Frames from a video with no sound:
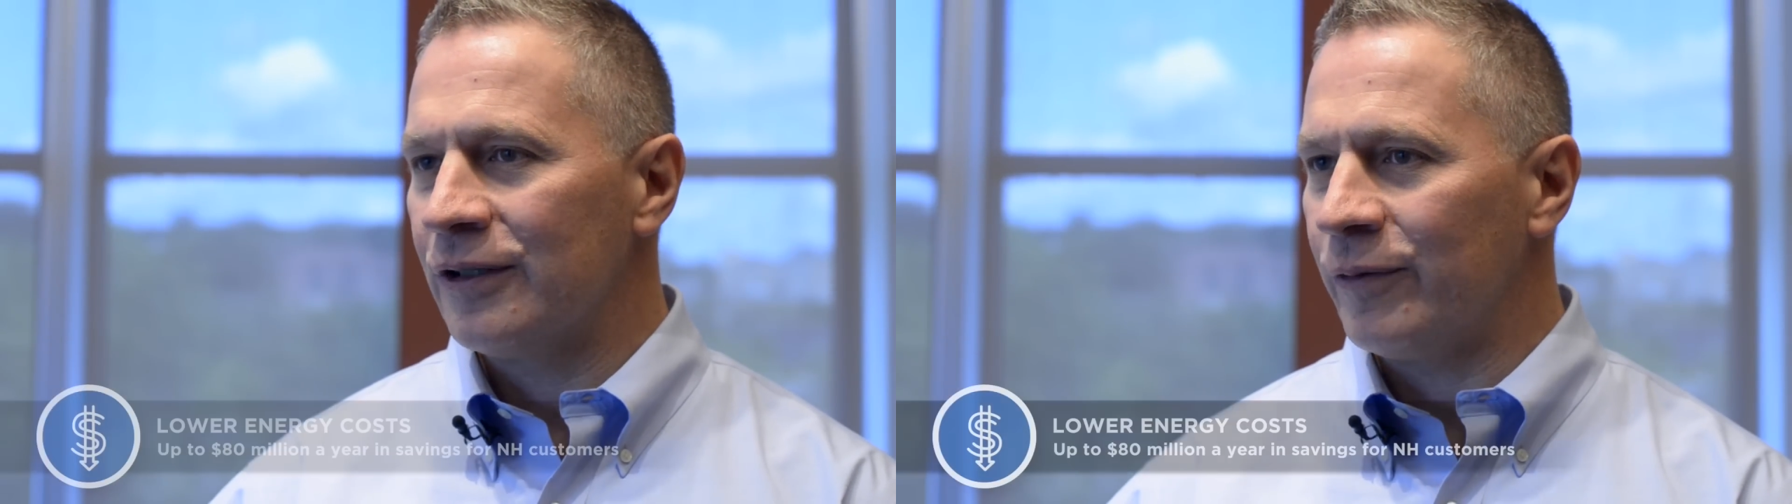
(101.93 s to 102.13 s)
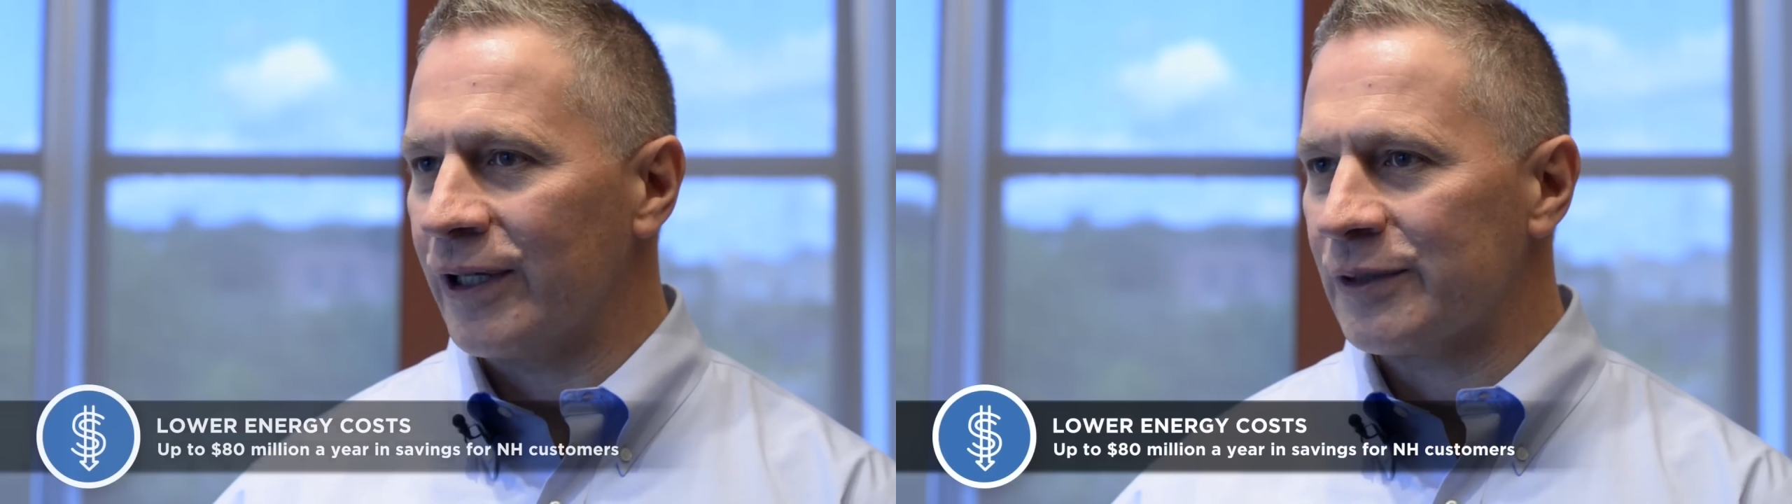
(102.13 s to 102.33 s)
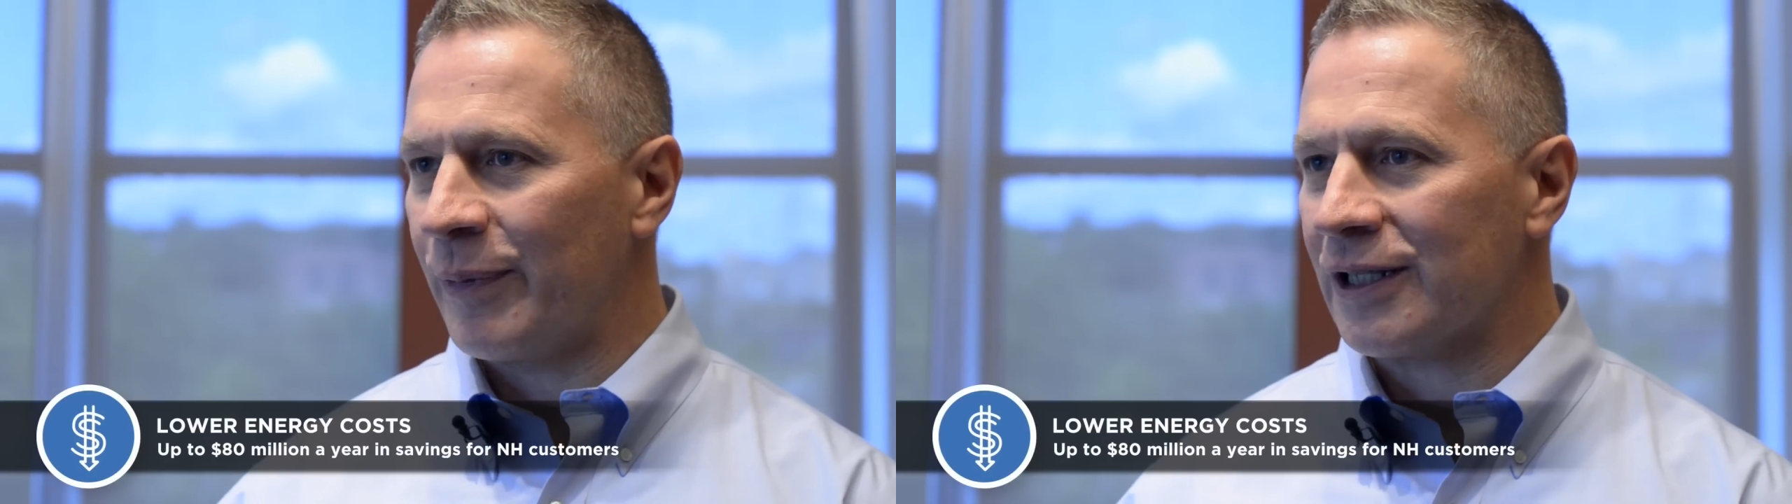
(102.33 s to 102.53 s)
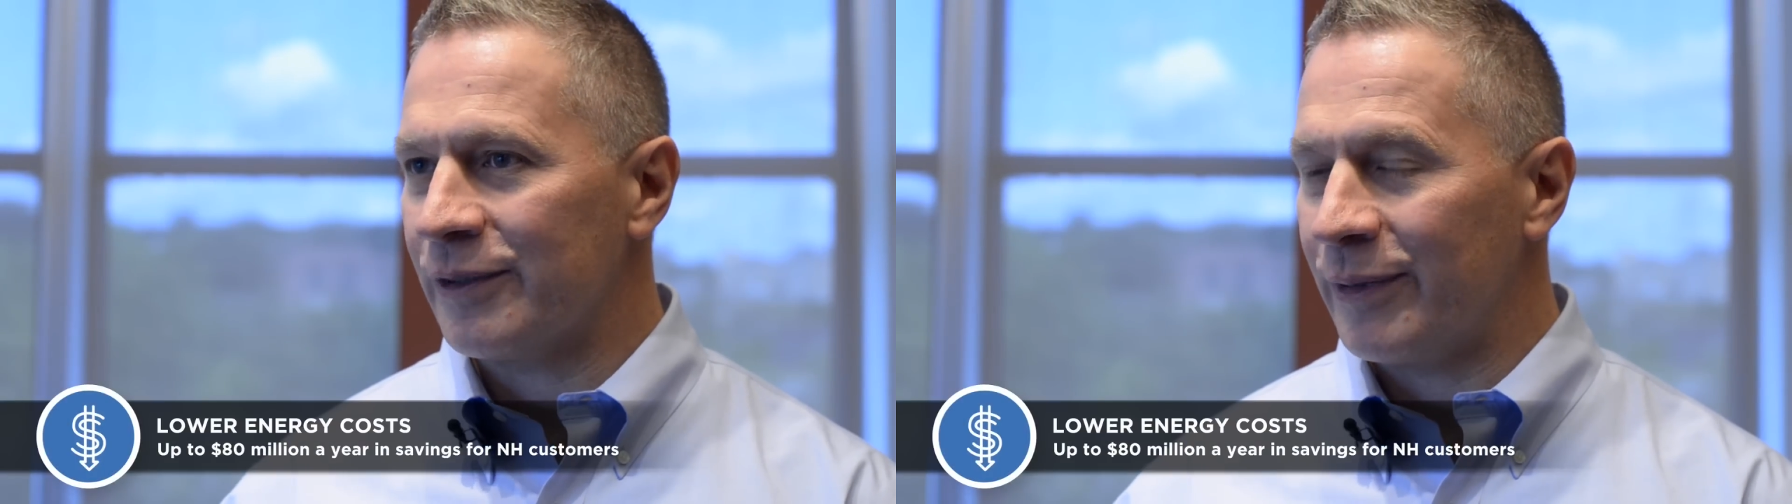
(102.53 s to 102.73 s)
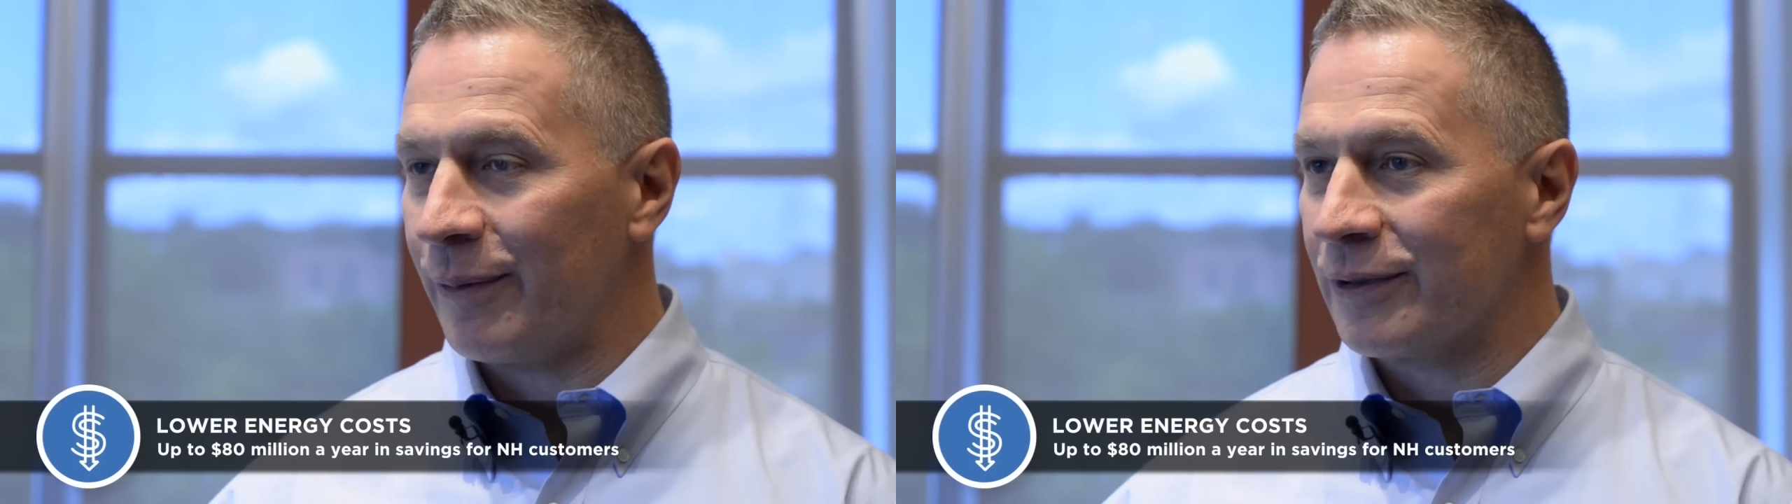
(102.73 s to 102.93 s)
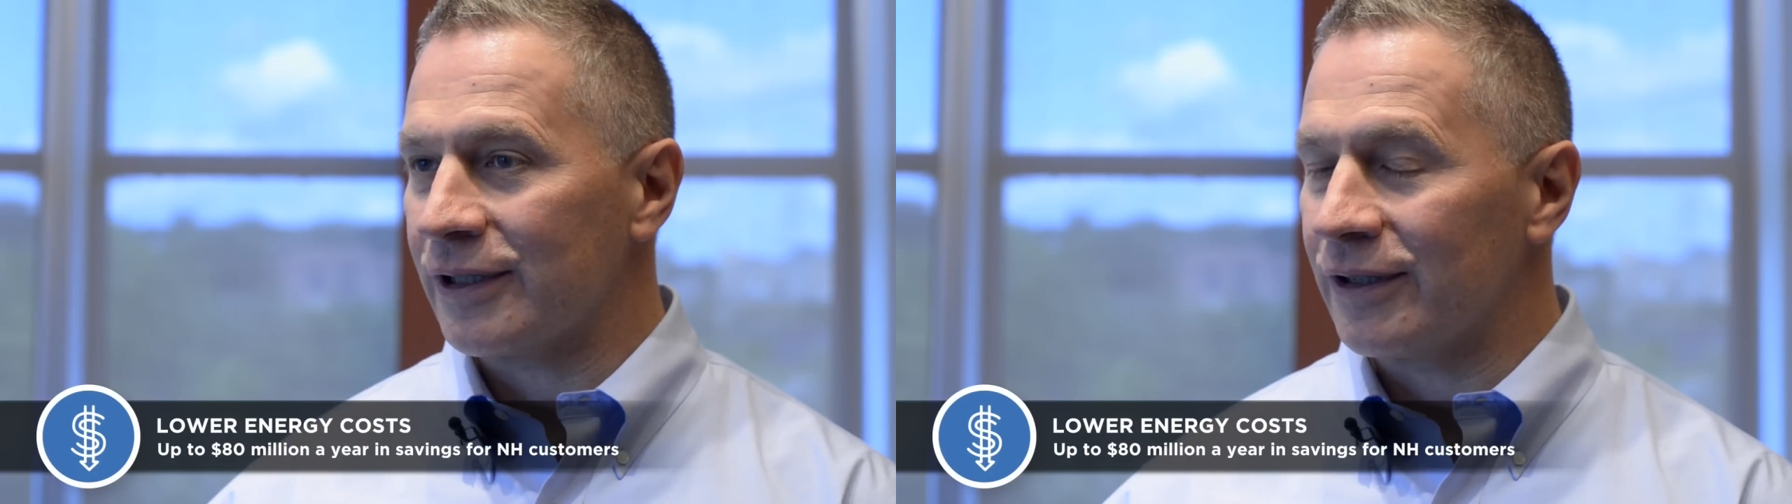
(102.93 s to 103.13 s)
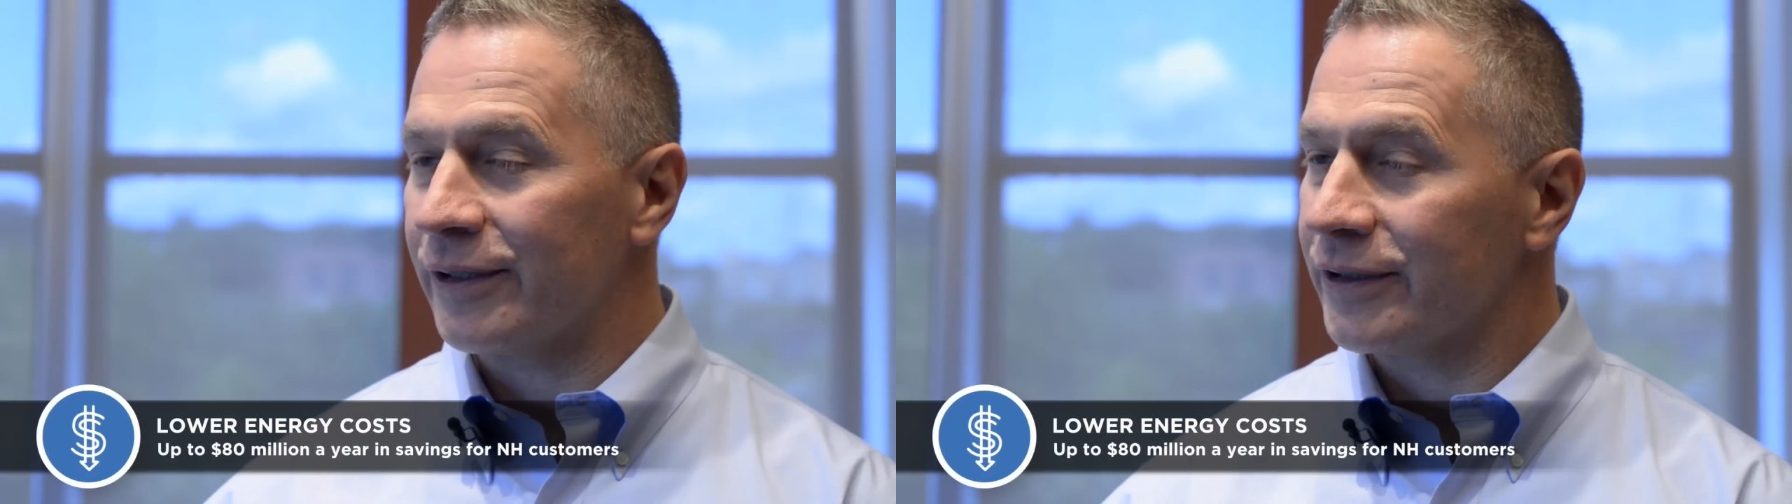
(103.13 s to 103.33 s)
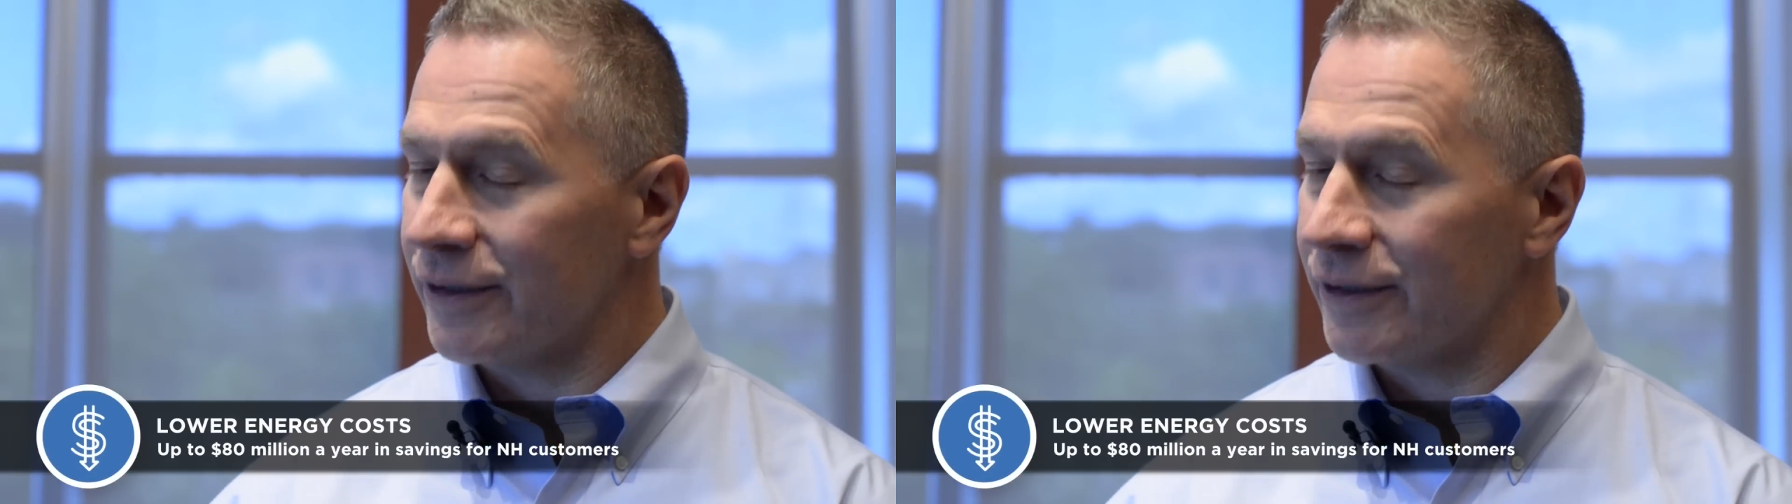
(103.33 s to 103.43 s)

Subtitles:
We expect to be able to